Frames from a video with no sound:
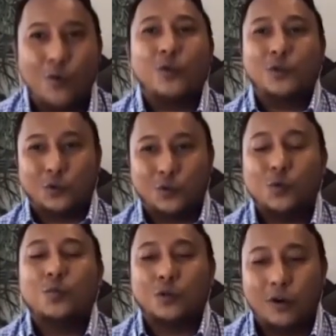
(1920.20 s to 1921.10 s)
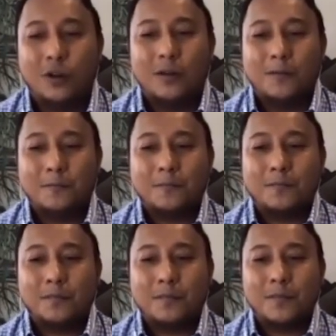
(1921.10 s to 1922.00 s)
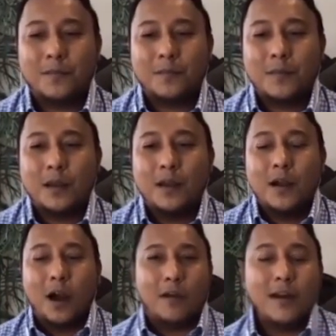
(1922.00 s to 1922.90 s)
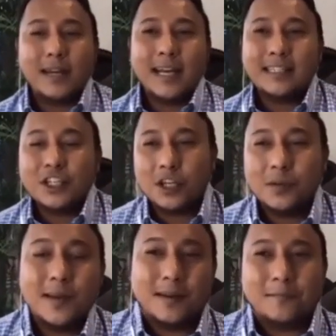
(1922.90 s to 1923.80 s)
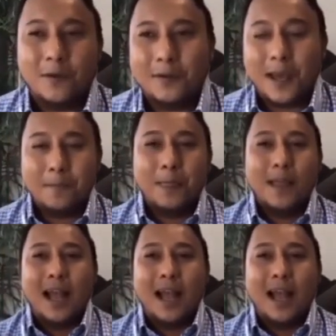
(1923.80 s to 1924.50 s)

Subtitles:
own Zoom call. All right, ladies and gentlemen, okay?